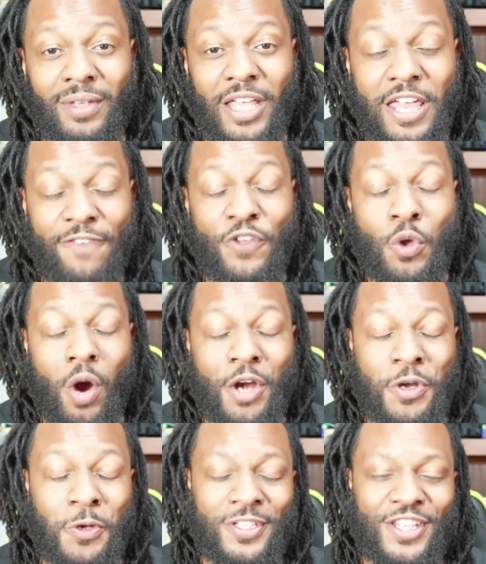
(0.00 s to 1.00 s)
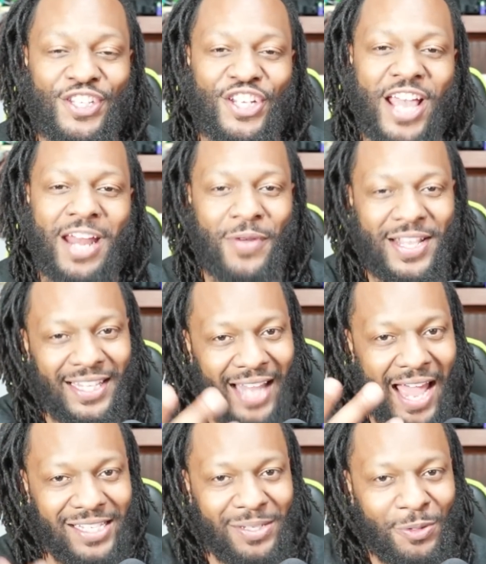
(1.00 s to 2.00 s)
If you are new to the channel, hit the
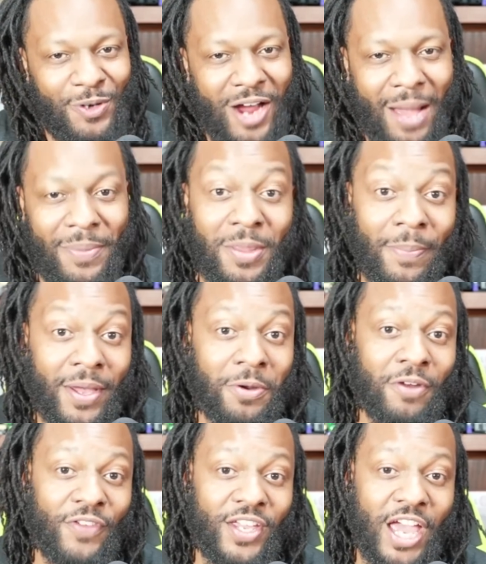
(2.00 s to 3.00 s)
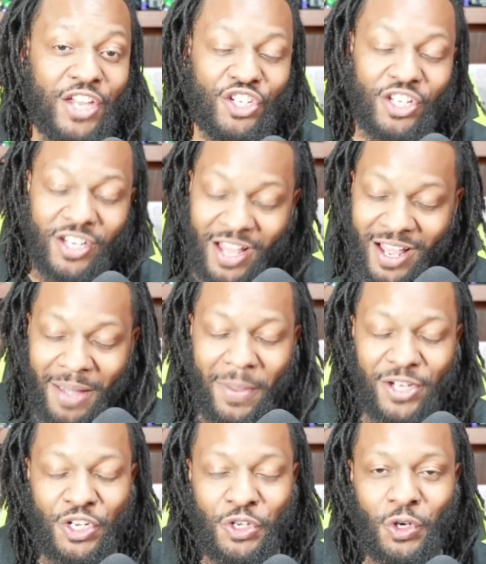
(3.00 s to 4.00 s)
like, subscribe, and the bell notification.
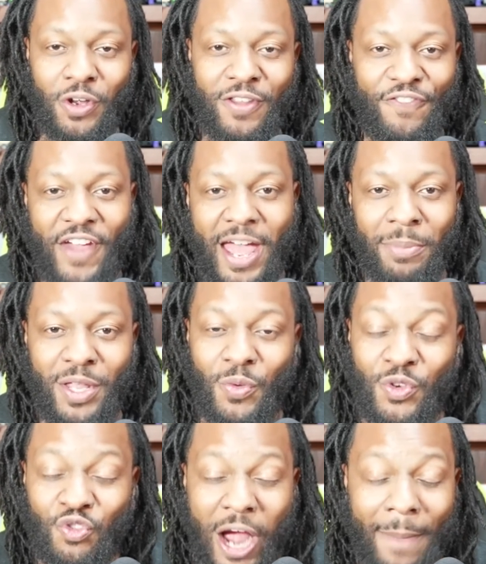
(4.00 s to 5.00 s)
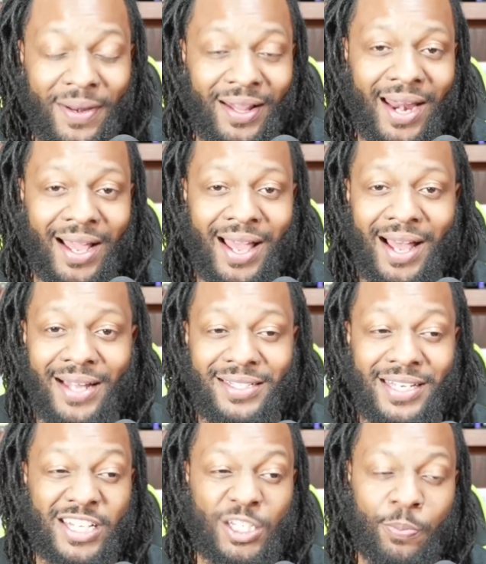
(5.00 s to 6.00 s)
Make sure you join the family. We're dropping a lot of
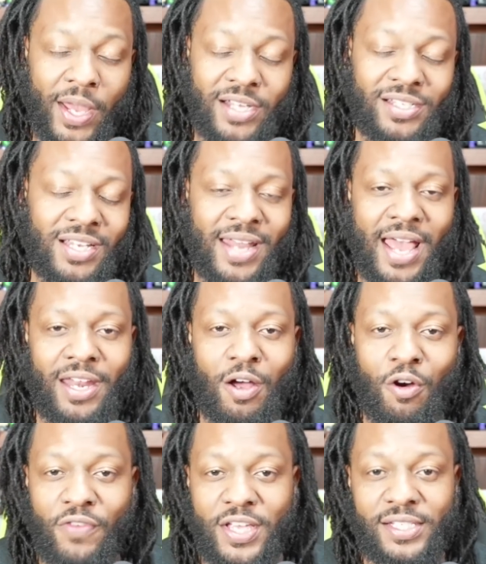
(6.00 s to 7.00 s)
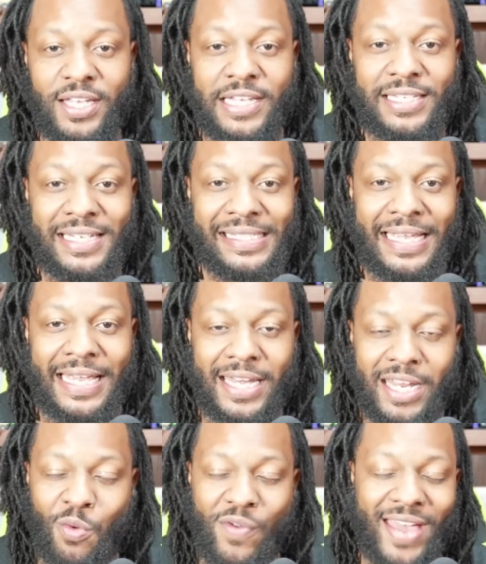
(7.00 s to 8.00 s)
content, especially now that OV season is
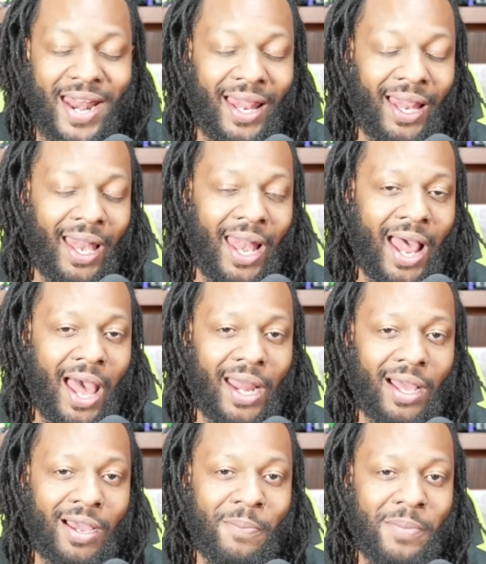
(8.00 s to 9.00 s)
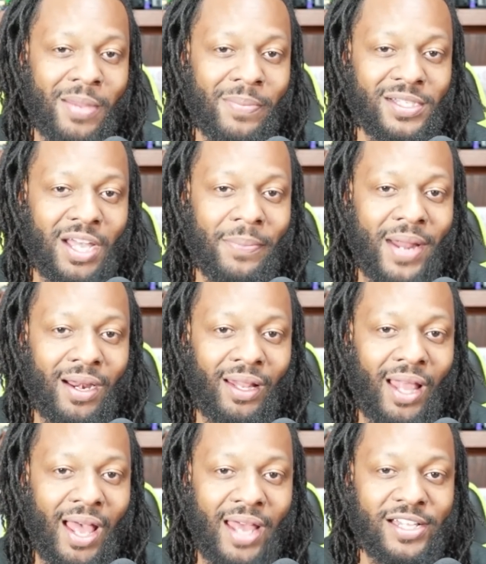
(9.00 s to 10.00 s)
ending. We've got a lot of commitments coming down the
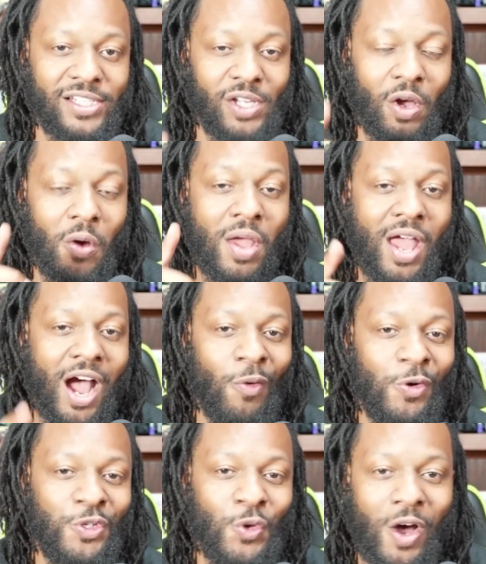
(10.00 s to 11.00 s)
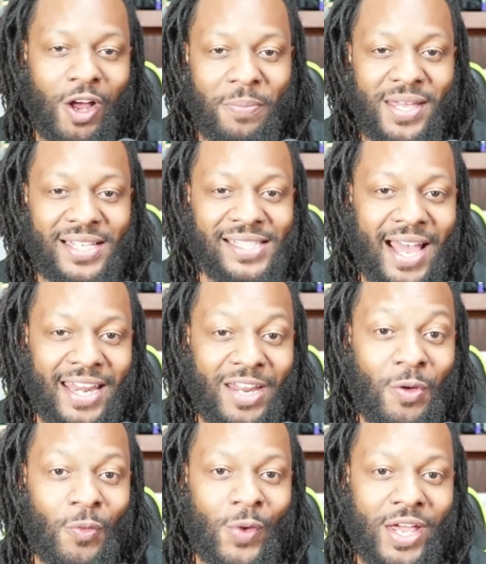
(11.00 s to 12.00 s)
line. And so I want you all to be excited
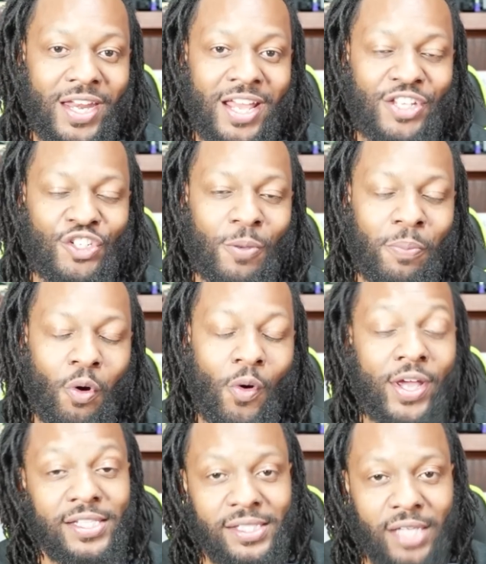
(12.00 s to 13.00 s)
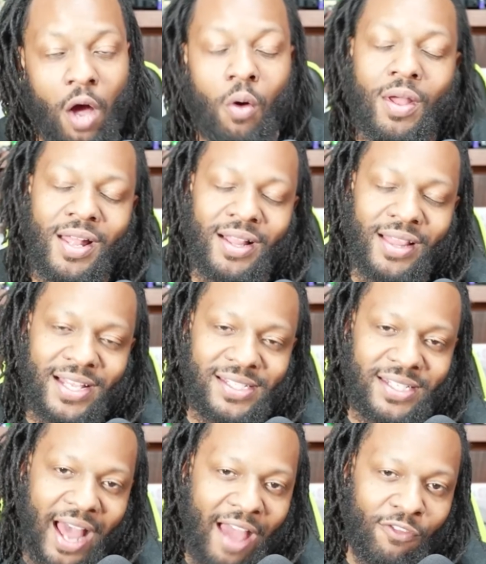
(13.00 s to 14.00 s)
with your boy. So let's
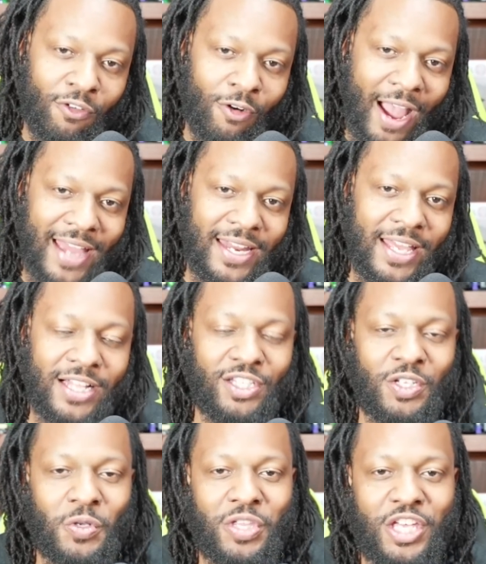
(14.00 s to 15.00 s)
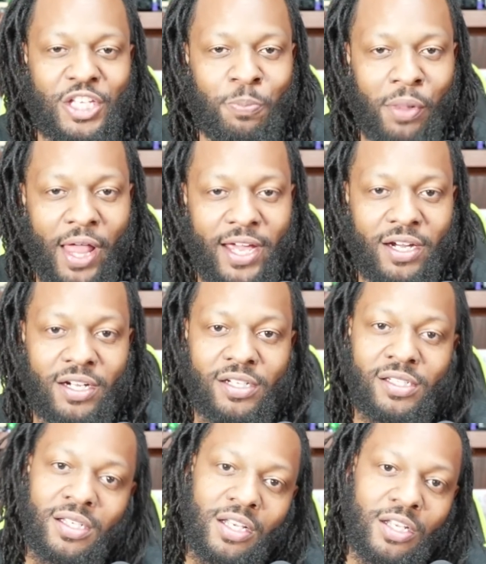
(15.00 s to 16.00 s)
dive right into these
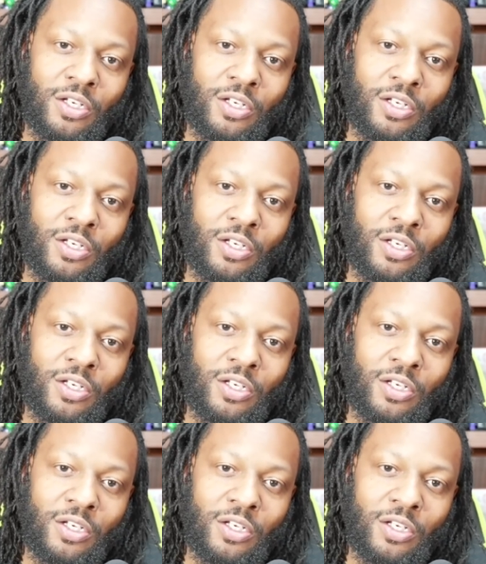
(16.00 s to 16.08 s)
players.